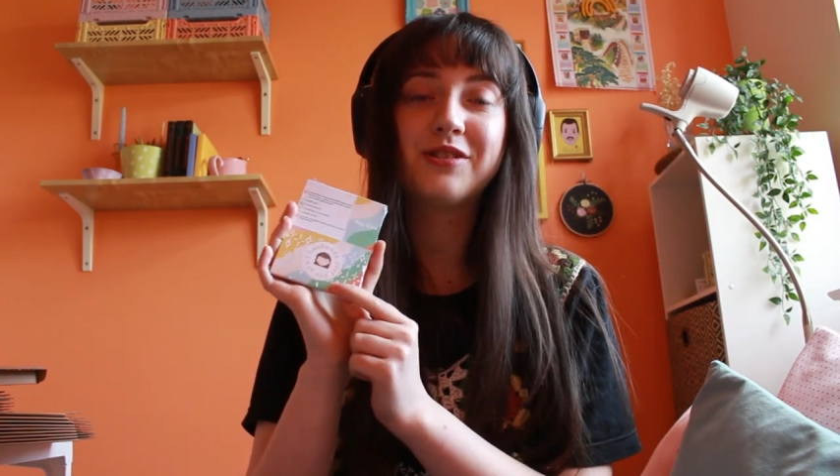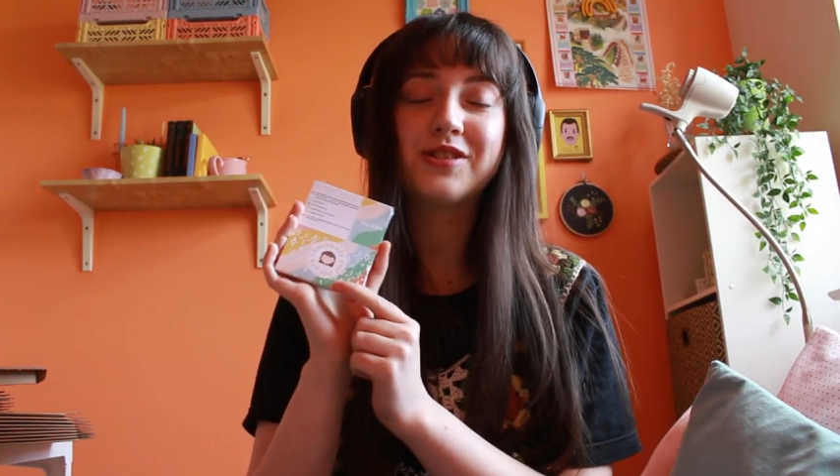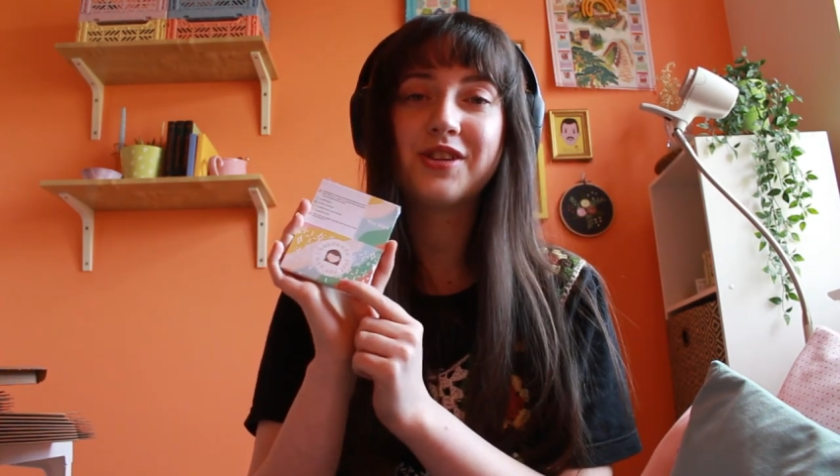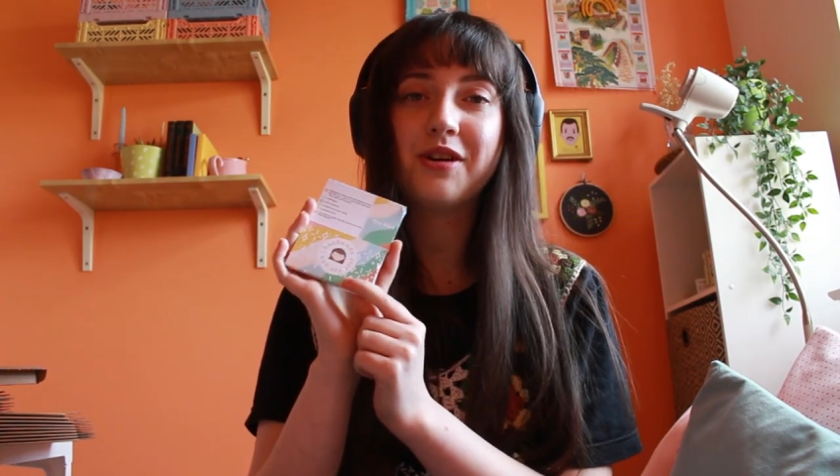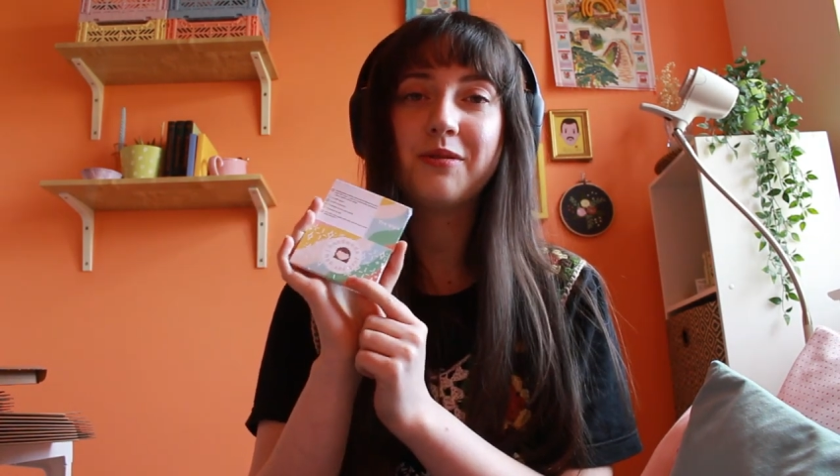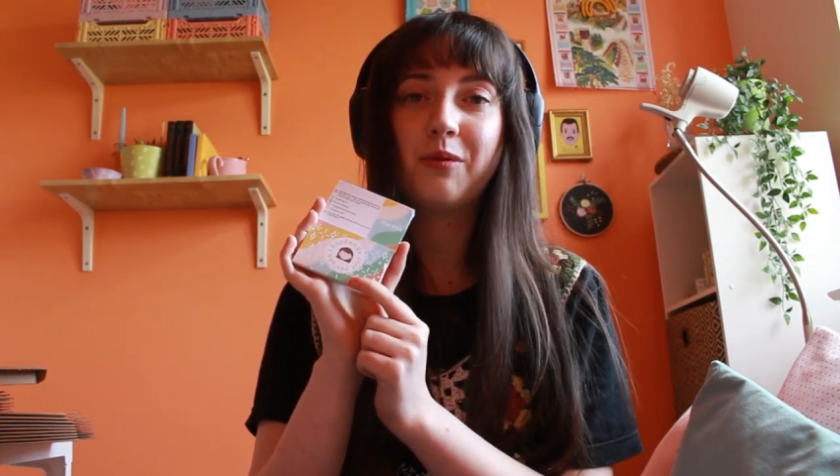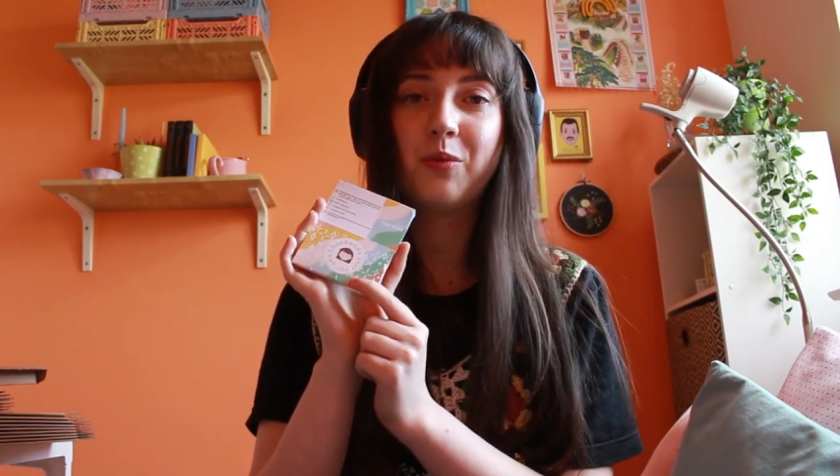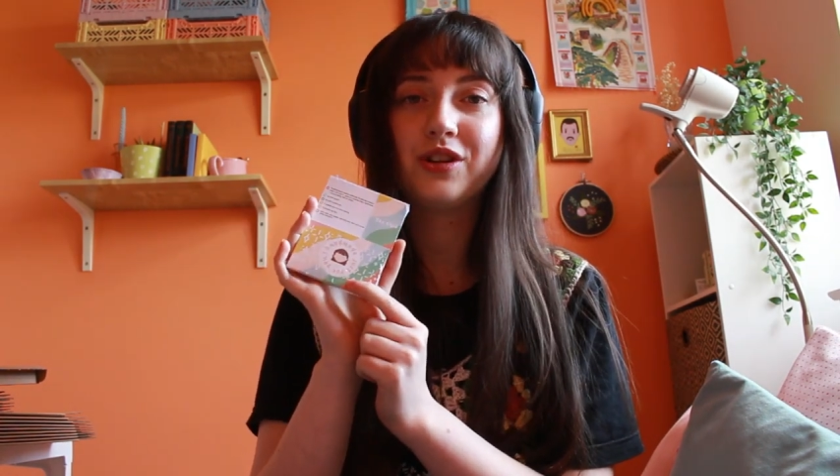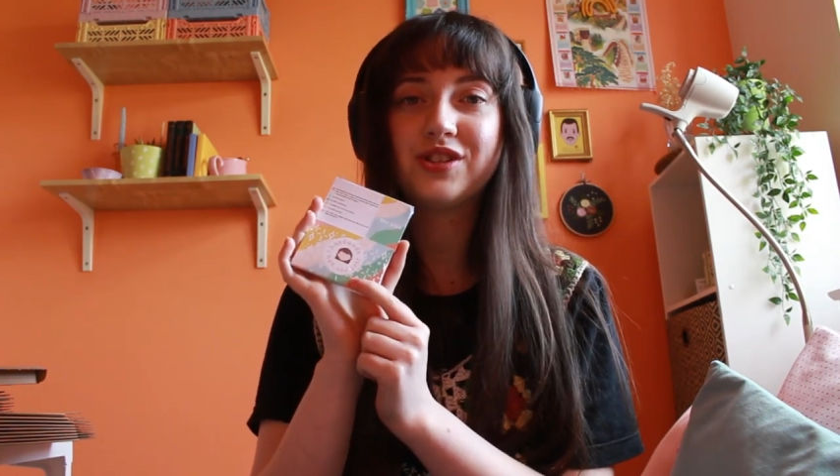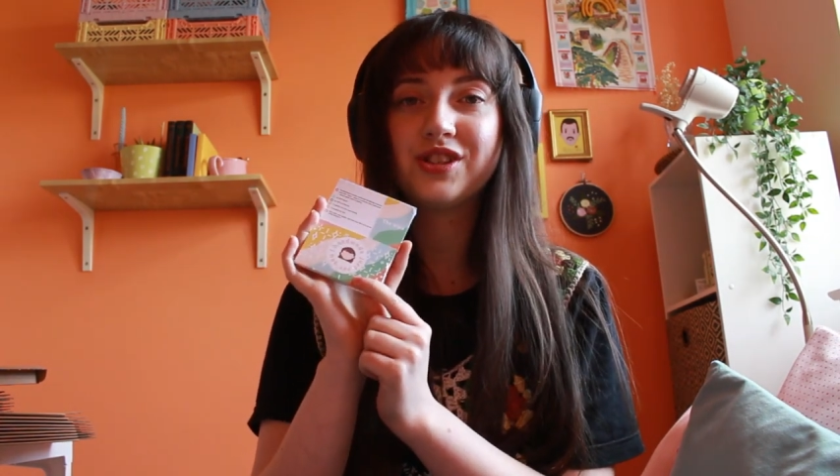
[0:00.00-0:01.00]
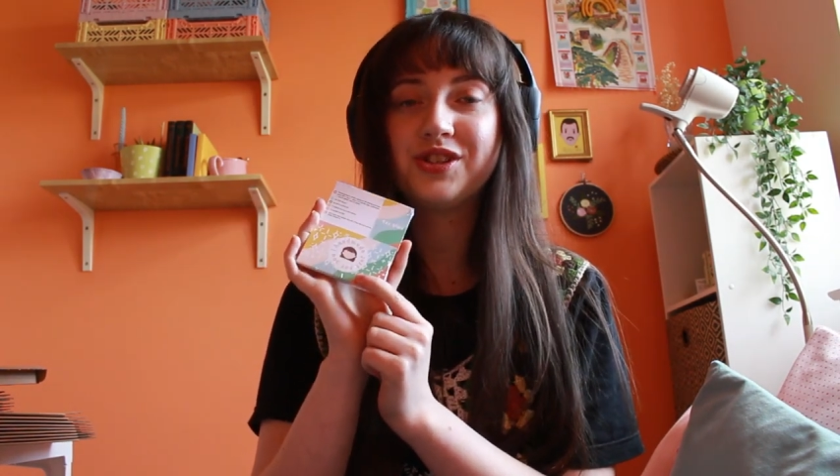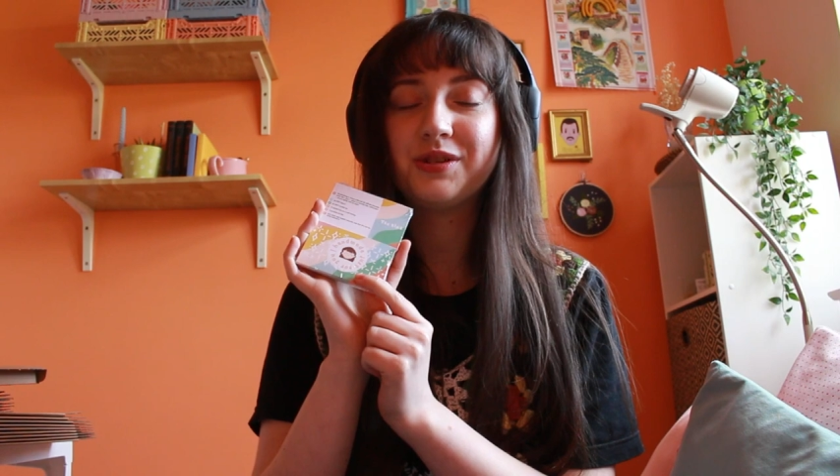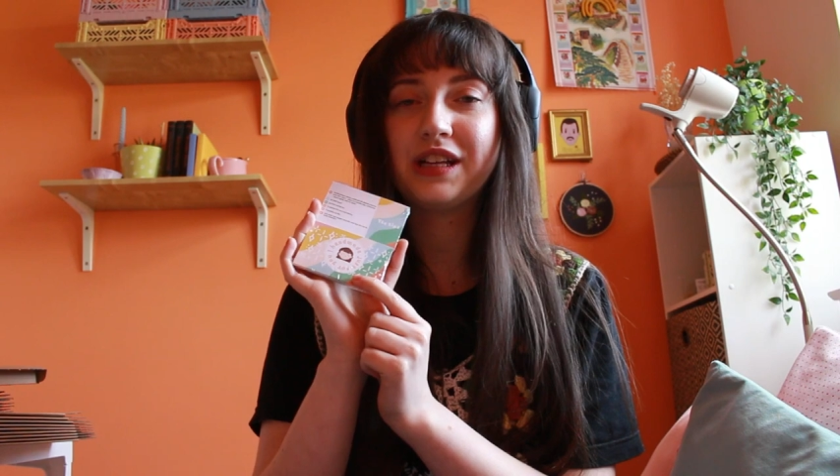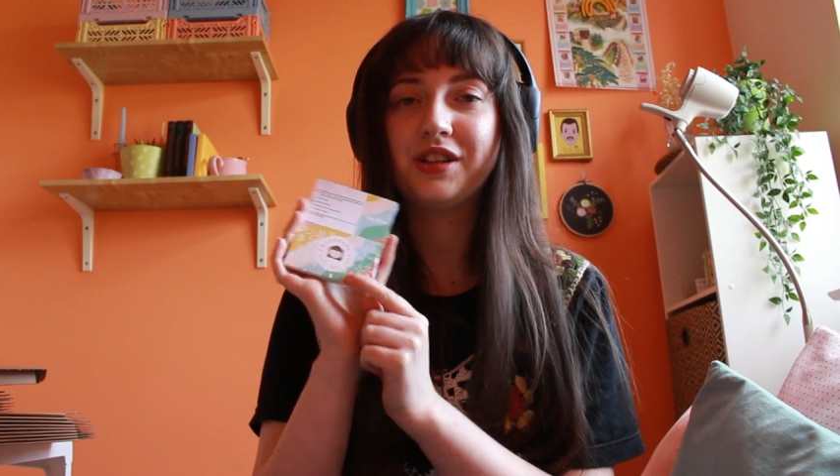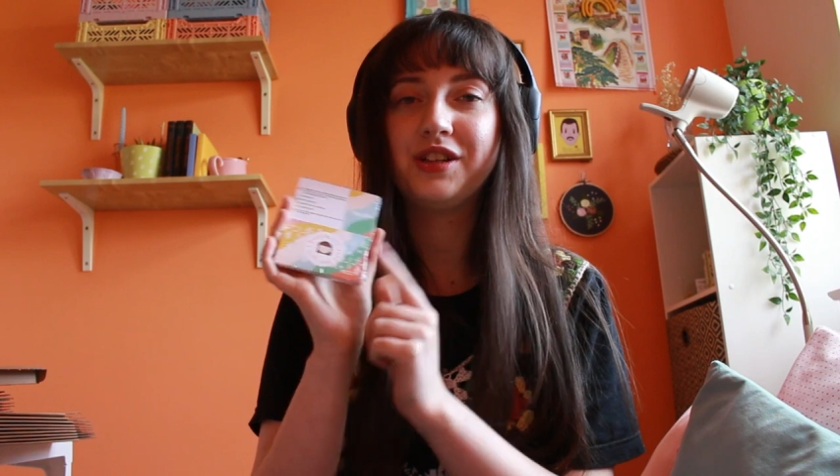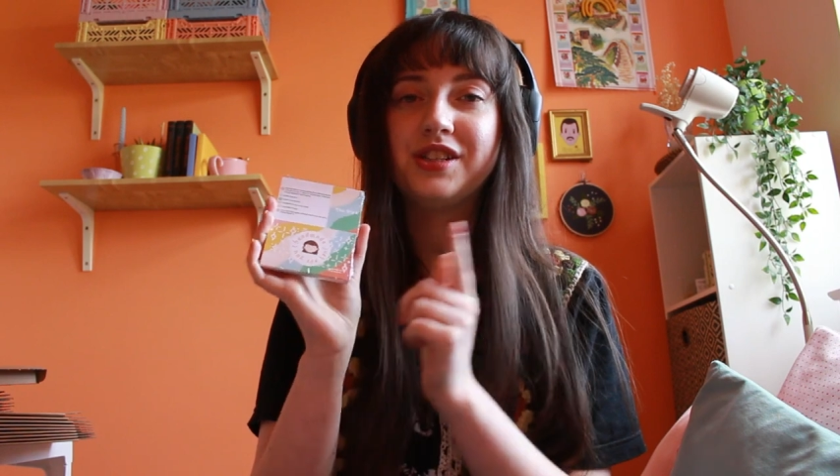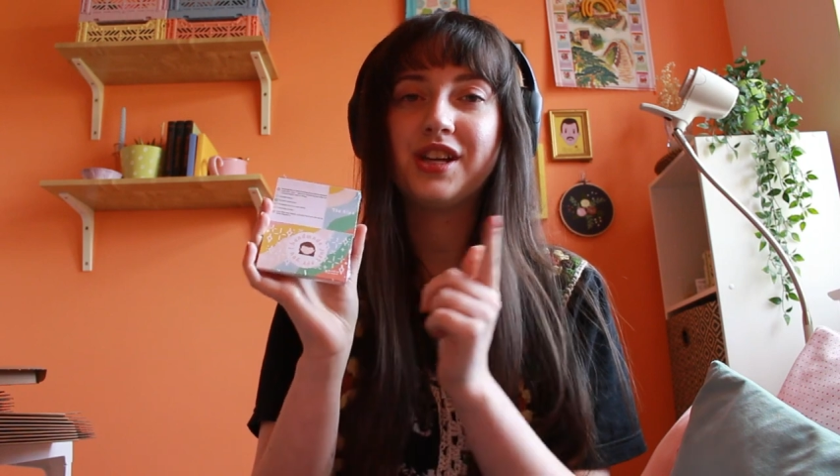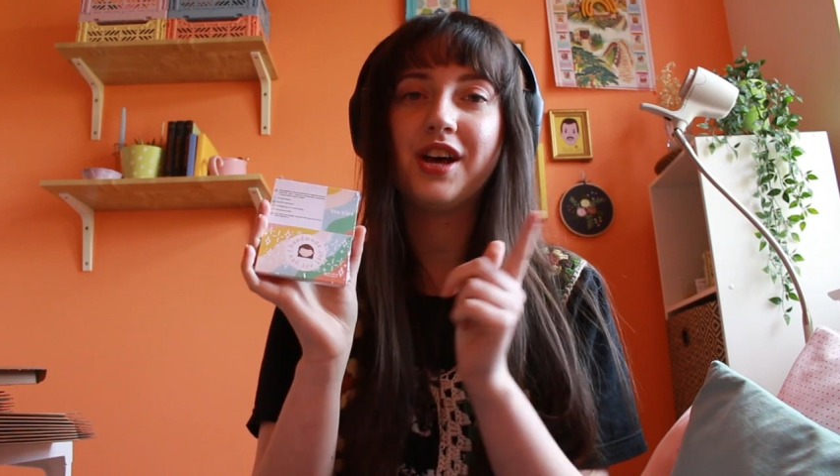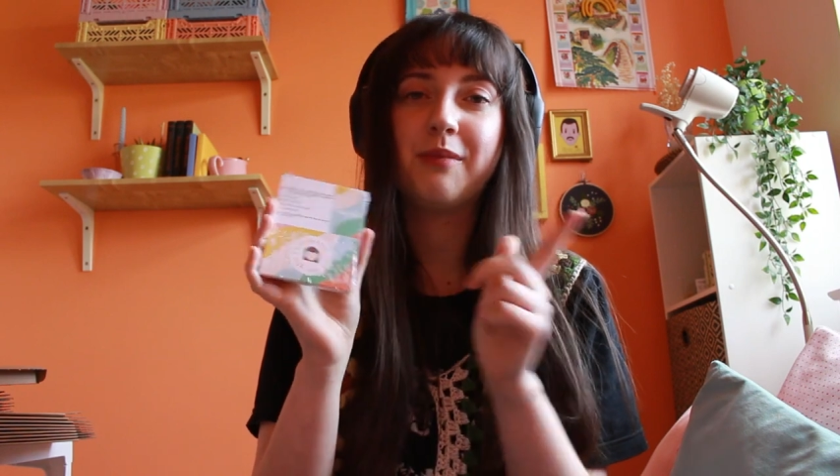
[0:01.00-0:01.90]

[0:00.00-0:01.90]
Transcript: also want to include